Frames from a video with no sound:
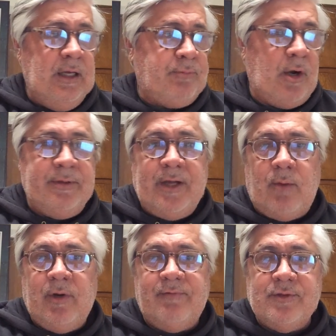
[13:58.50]
Probably
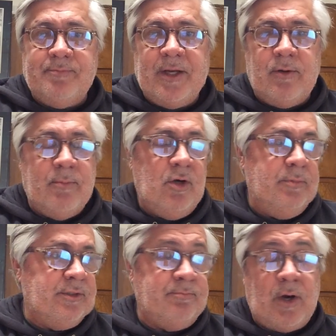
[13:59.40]
not one of his better
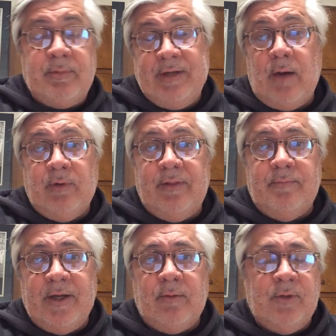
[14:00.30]
moments, and probably not one of the
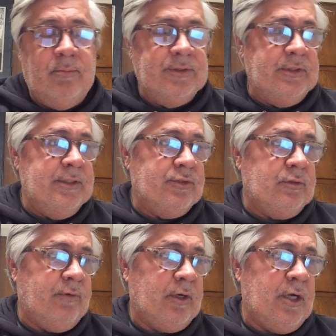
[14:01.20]
better moments in the
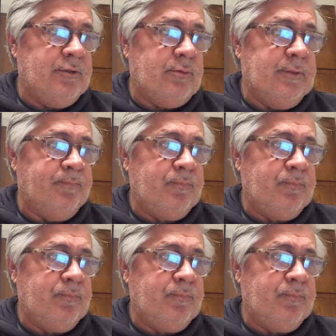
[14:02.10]
history of our country.